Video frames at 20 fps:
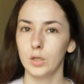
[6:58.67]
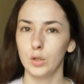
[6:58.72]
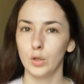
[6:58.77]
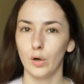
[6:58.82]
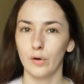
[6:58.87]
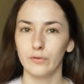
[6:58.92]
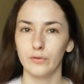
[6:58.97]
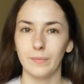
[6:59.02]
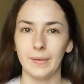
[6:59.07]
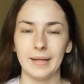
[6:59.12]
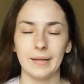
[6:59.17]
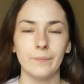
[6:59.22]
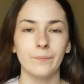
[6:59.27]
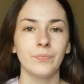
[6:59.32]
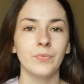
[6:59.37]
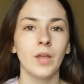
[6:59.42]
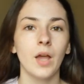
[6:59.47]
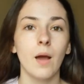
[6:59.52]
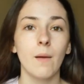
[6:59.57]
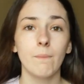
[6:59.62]
not for me.
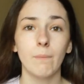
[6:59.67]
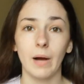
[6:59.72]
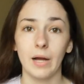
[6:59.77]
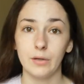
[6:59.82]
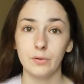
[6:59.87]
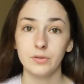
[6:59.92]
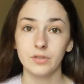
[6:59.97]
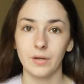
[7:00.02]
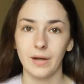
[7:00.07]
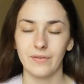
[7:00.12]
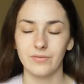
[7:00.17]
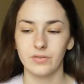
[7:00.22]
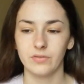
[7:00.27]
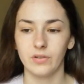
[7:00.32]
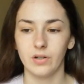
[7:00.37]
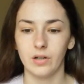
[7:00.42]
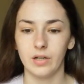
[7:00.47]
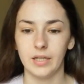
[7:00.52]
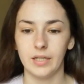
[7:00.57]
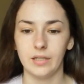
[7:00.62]
But I also have to
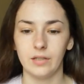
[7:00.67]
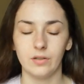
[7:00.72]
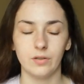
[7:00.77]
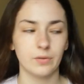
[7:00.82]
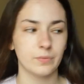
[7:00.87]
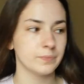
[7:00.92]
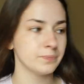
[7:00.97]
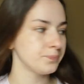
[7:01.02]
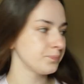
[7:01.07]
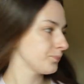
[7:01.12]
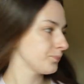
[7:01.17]
find,